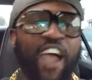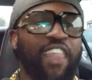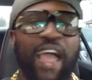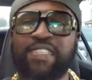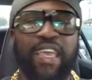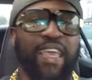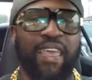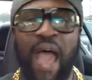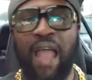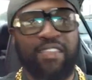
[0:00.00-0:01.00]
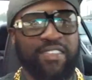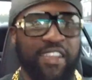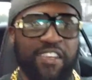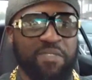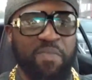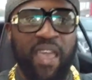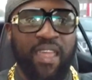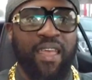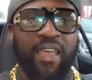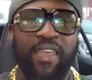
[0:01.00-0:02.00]
y'all light skinned college girls,
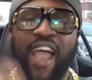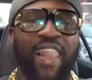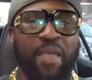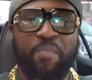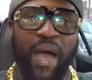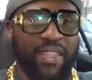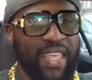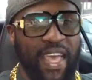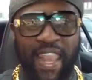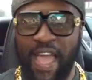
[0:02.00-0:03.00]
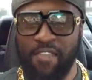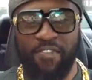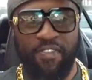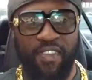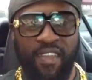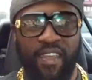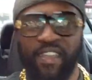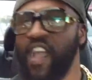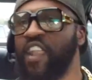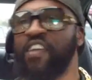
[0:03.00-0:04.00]
man, y'all ain't about that life.
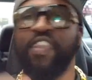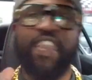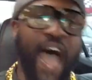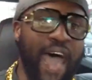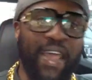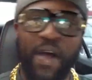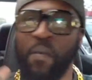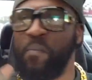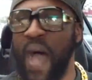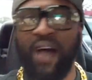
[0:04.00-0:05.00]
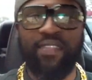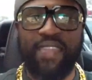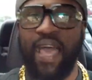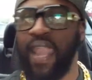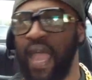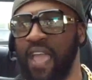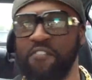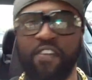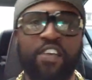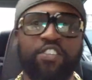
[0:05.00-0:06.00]
Y'all are not about that
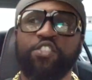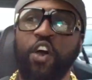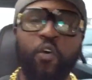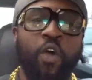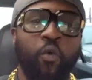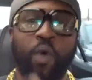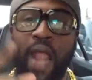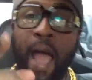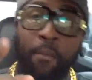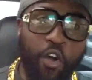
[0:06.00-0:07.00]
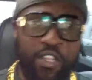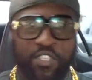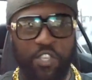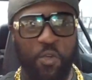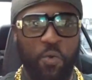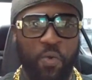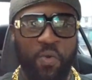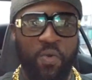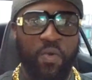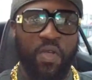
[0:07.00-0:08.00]
life. So what I'm going to do
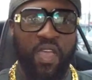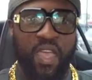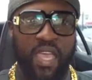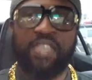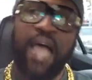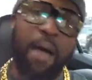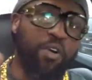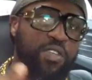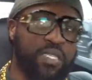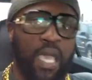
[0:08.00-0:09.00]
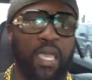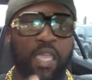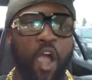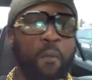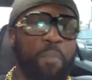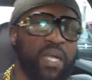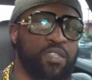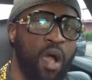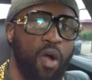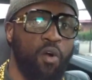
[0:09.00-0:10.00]
is I'm going to take y'all
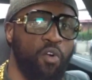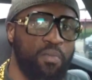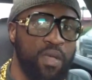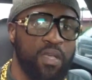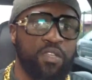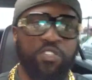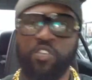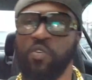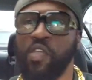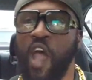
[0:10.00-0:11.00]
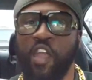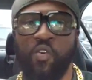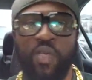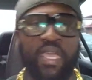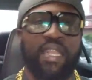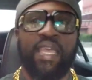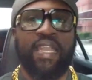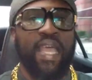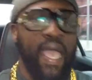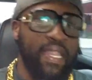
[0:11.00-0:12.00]
butts home so y'all don't get
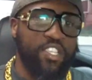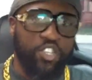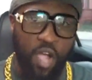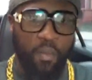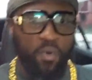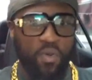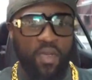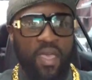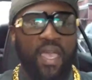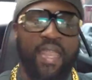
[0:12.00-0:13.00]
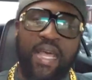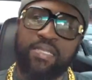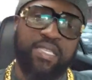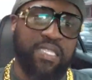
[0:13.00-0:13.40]
into any trouble. And that's